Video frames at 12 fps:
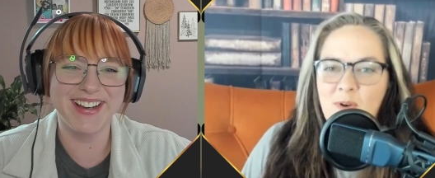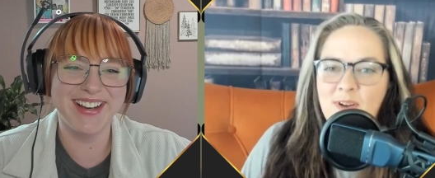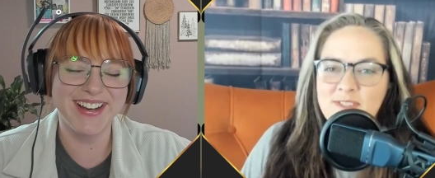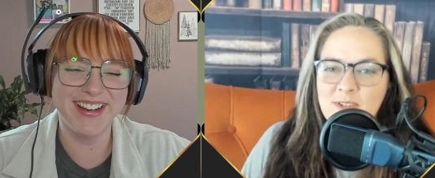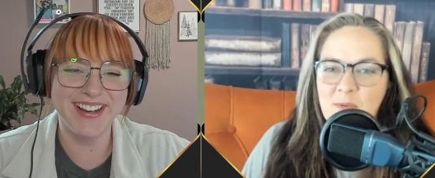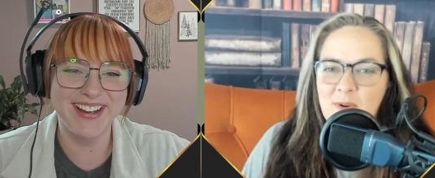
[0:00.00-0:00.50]

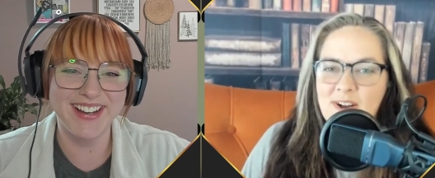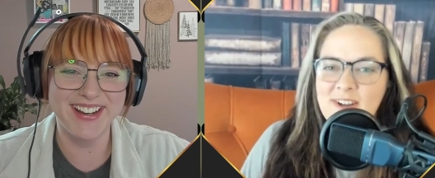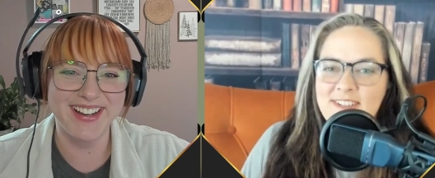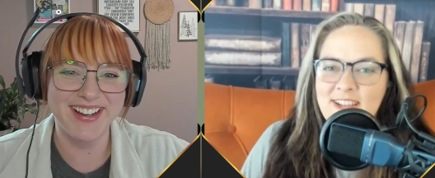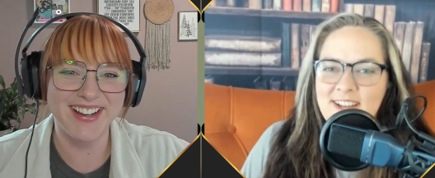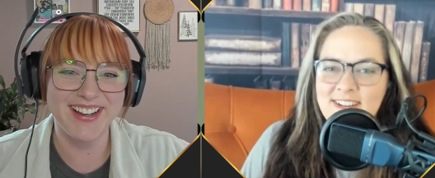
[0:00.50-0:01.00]
Speaker 1: Was a
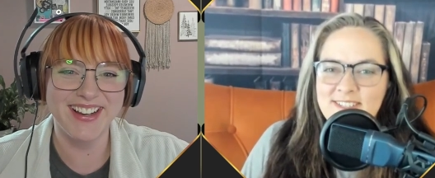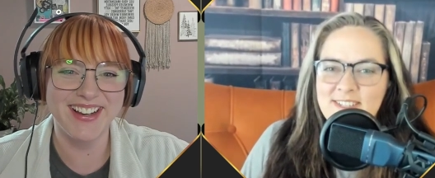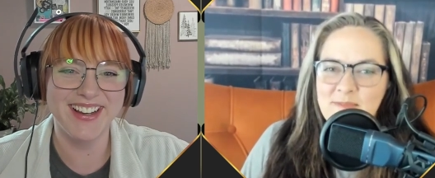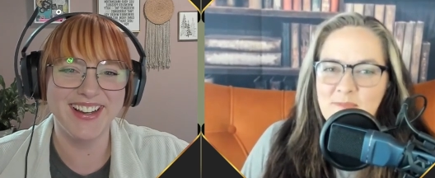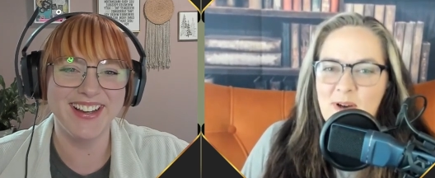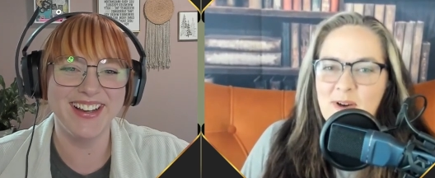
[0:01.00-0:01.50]
word that is
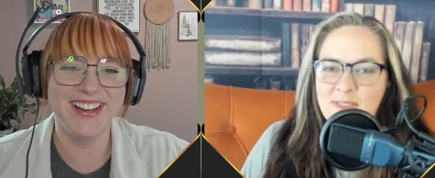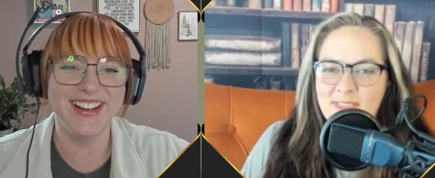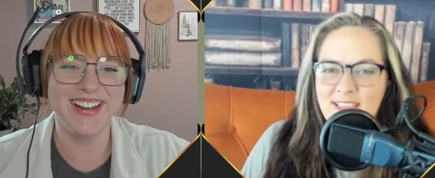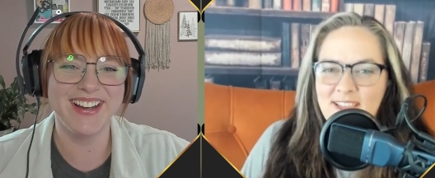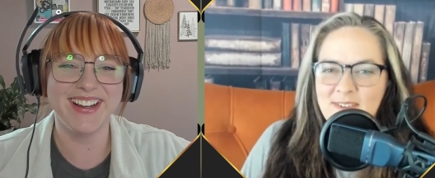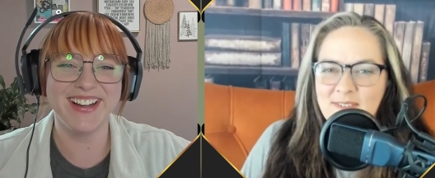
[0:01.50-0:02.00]
in
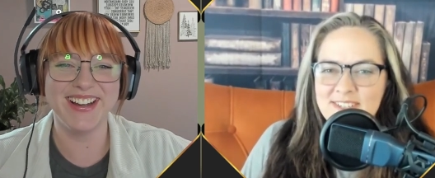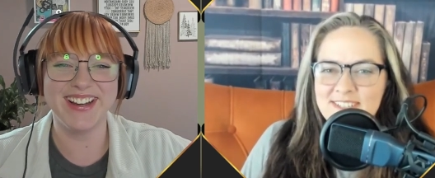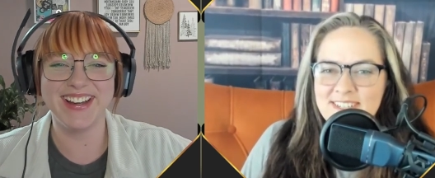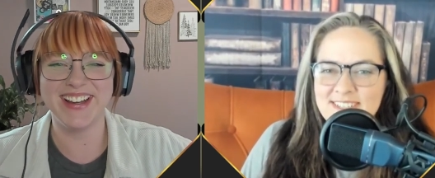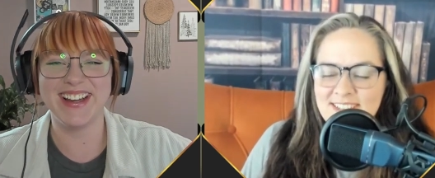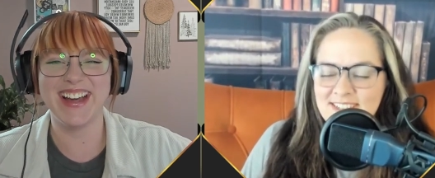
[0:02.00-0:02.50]
both
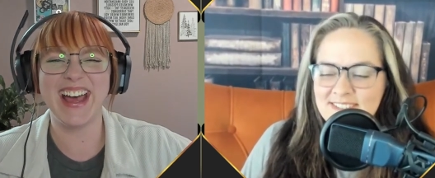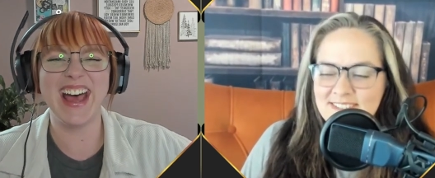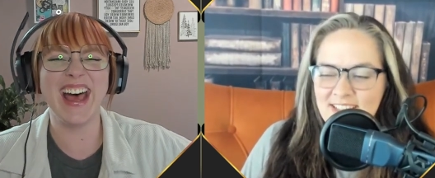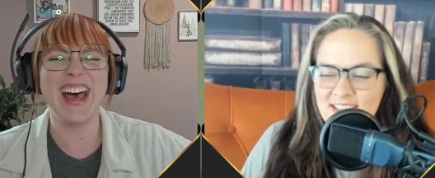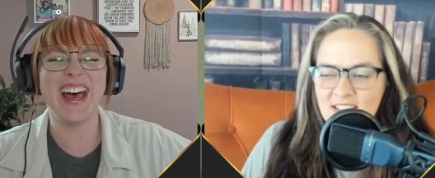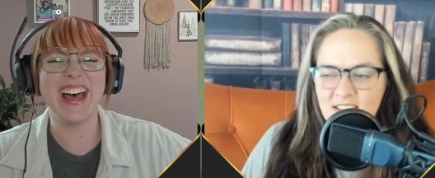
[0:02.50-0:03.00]
languages. I was
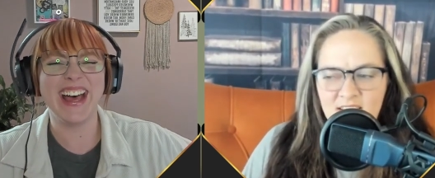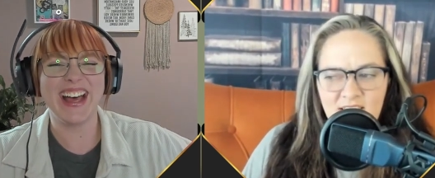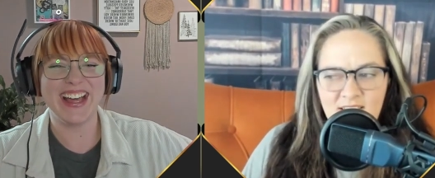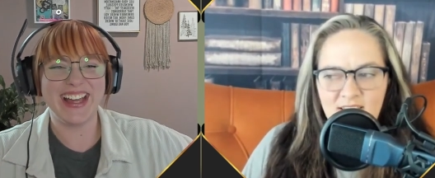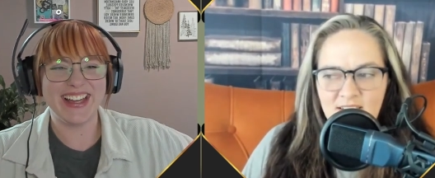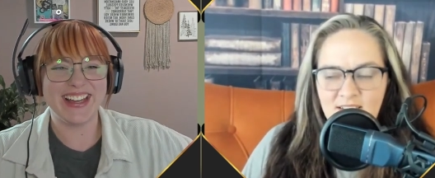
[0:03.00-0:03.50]
like,
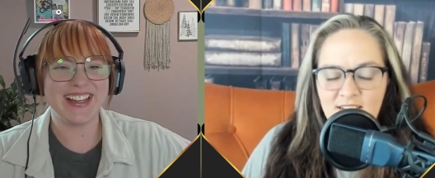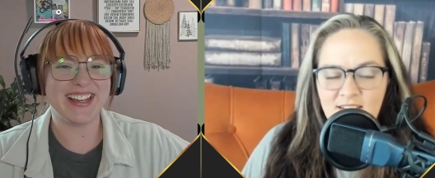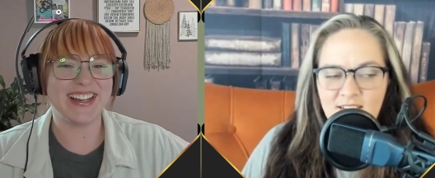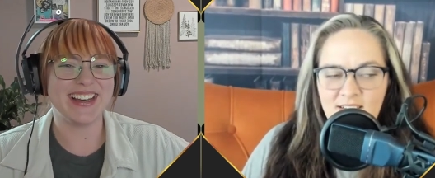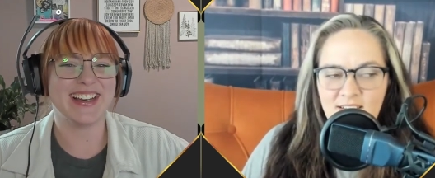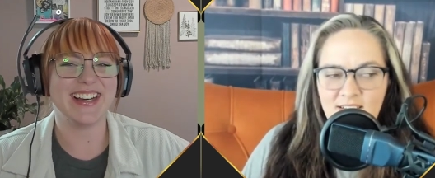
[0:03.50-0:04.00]

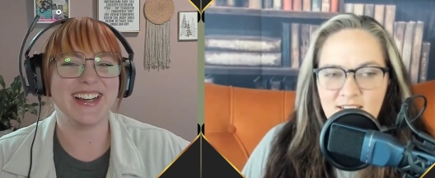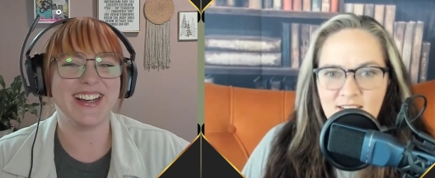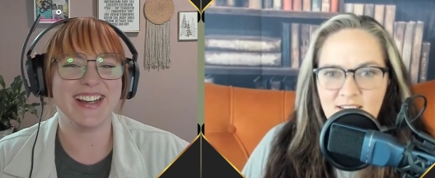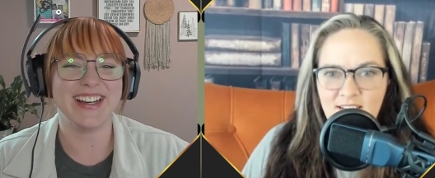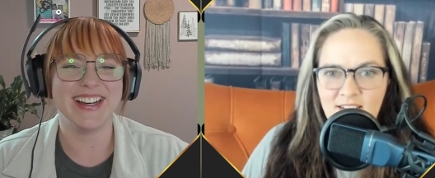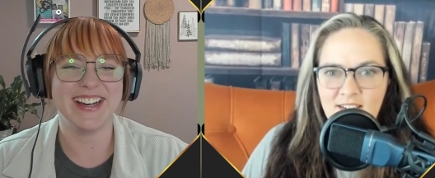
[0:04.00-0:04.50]

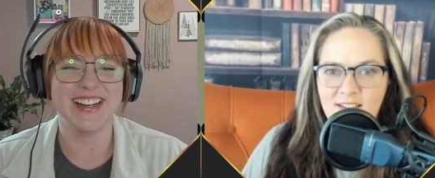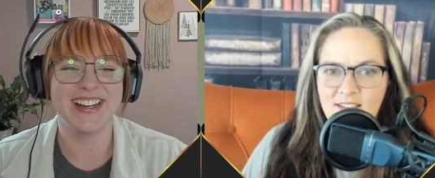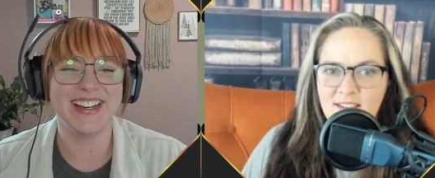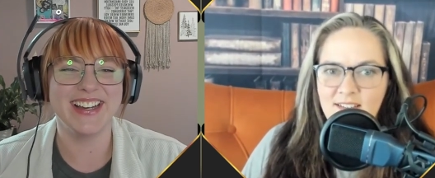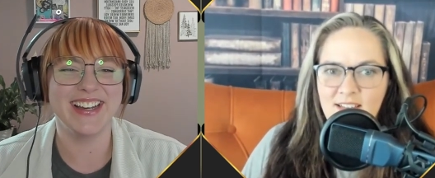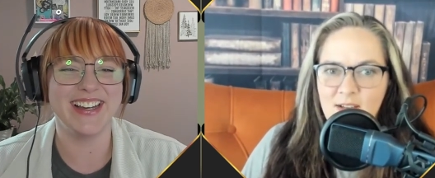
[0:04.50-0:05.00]
huh,
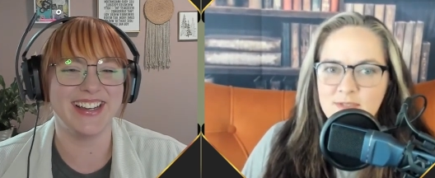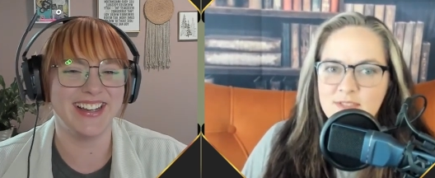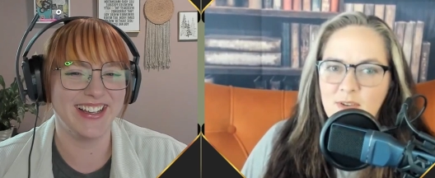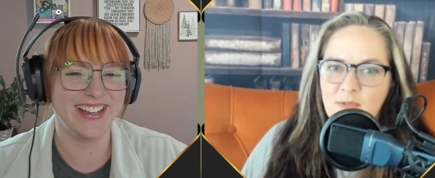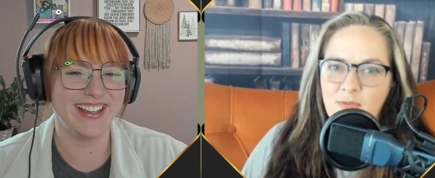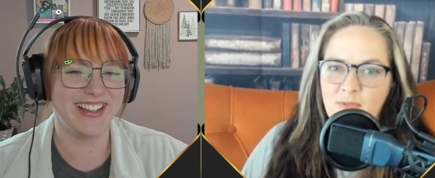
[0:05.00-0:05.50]
that
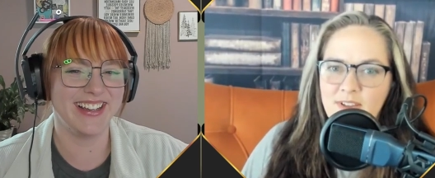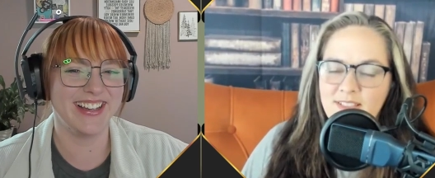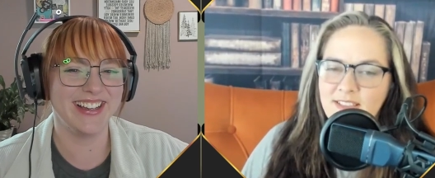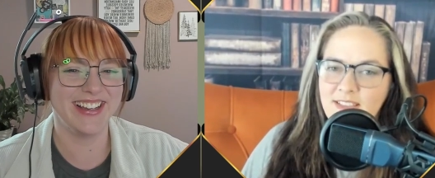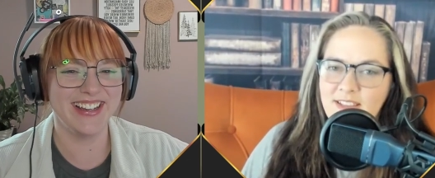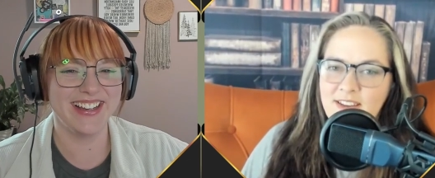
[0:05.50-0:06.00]
was a
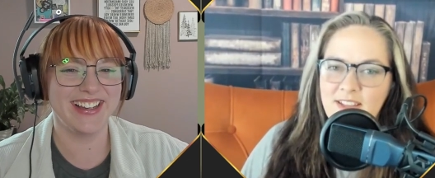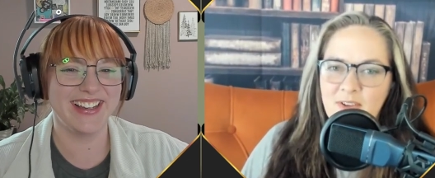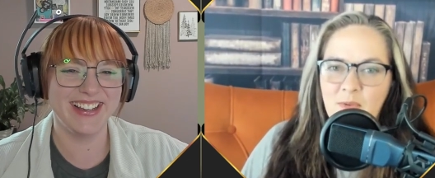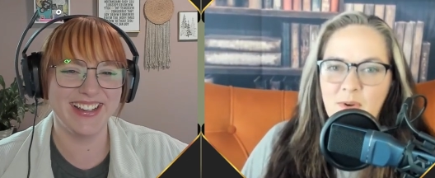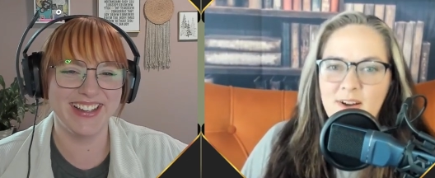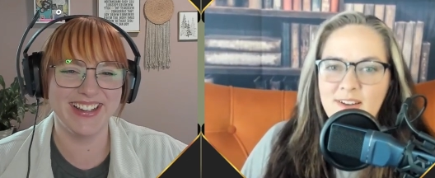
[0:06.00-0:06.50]
really
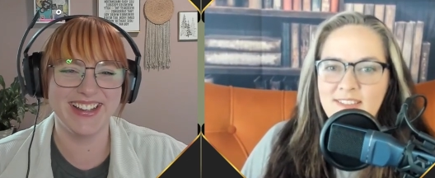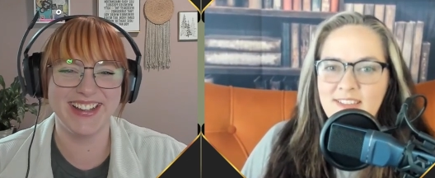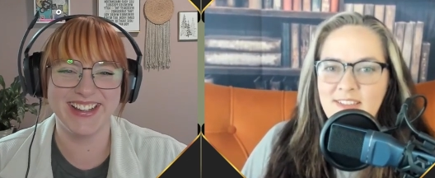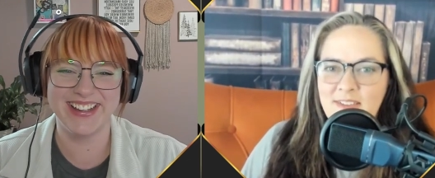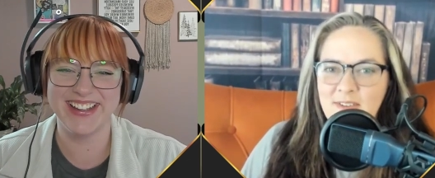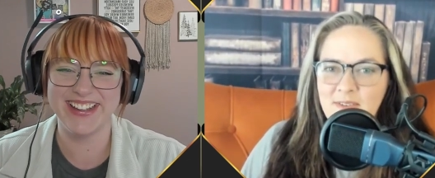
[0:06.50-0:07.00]
unique word
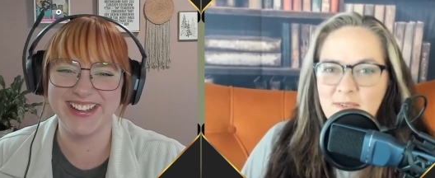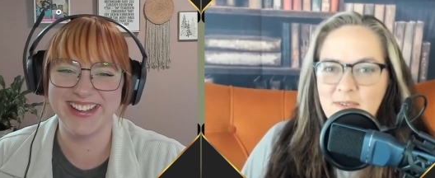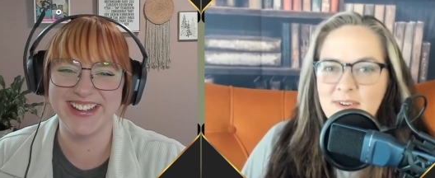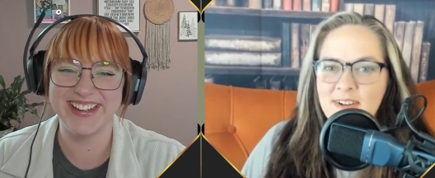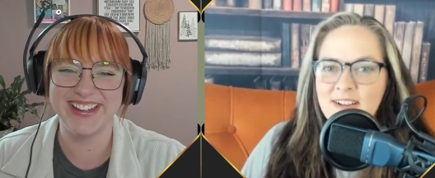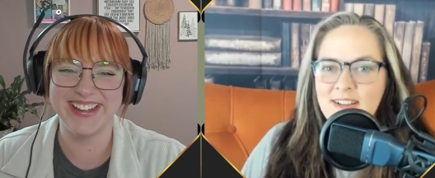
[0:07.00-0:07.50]
that
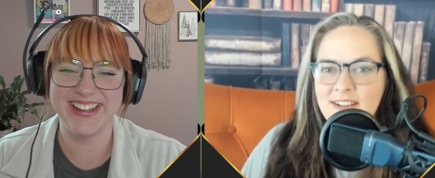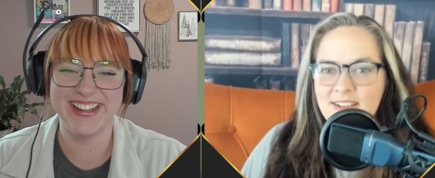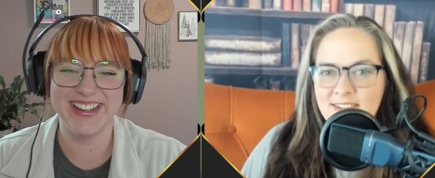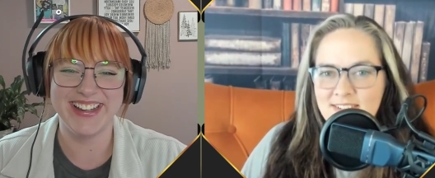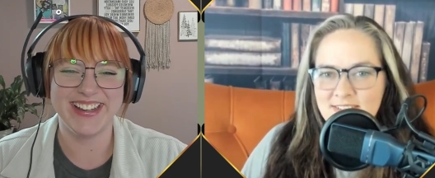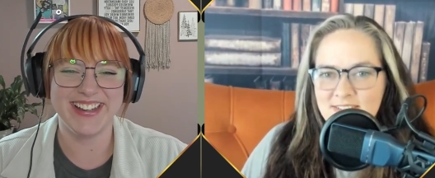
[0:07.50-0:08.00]
you
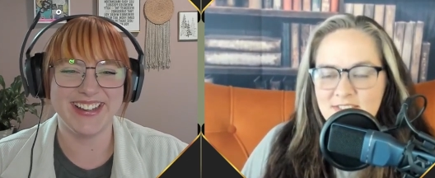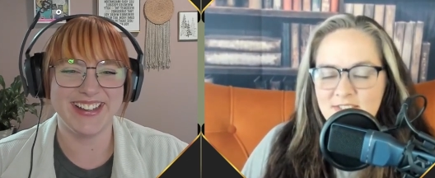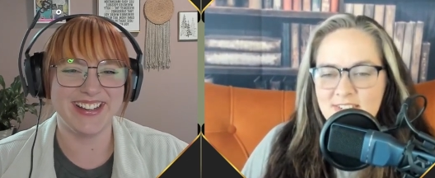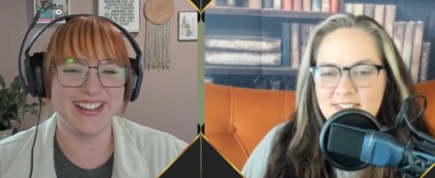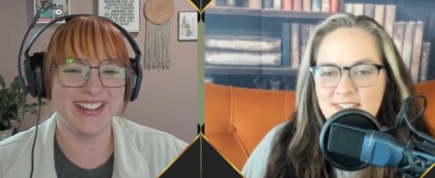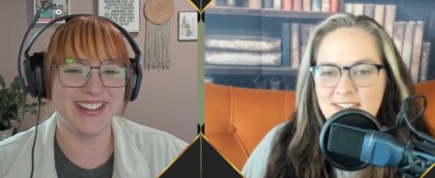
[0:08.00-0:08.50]

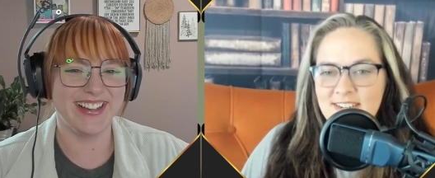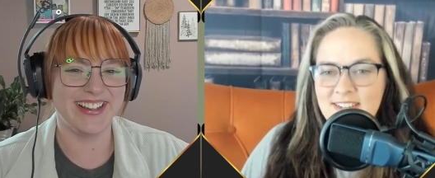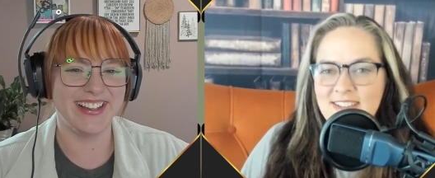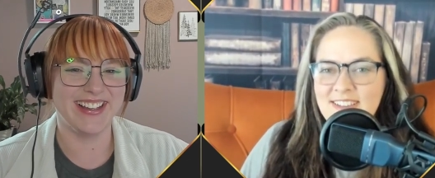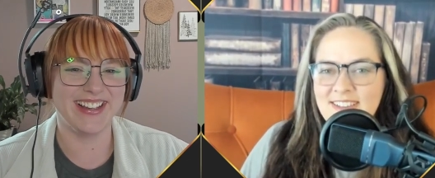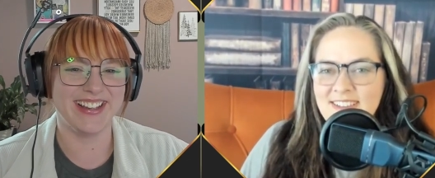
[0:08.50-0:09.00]
translated.